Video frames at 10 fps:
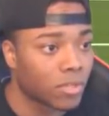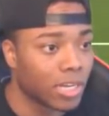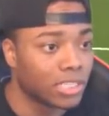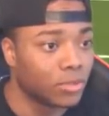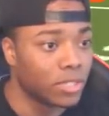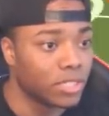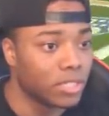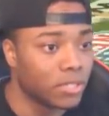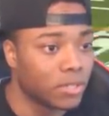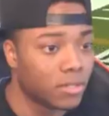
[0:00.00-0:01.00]
That's too easy.
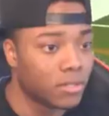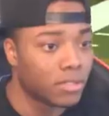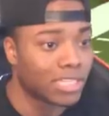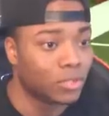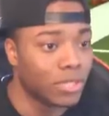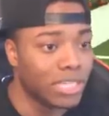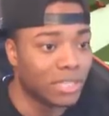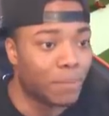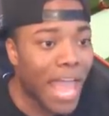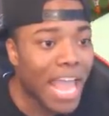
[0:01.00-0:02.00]
That's too
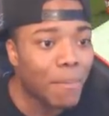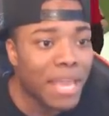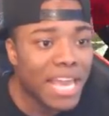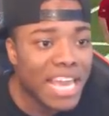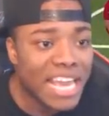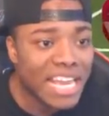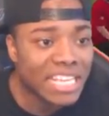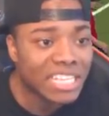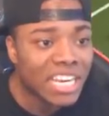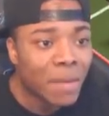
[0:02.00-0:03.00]
easy. Baby!
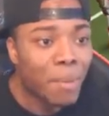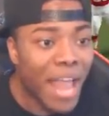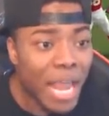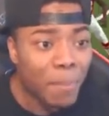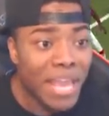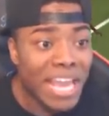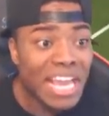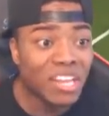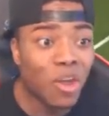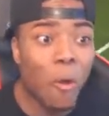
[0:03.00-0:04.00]
Baby!
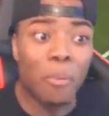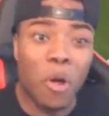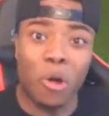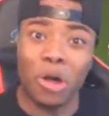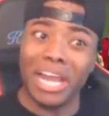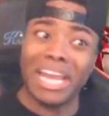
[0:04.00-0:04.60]
Little boys!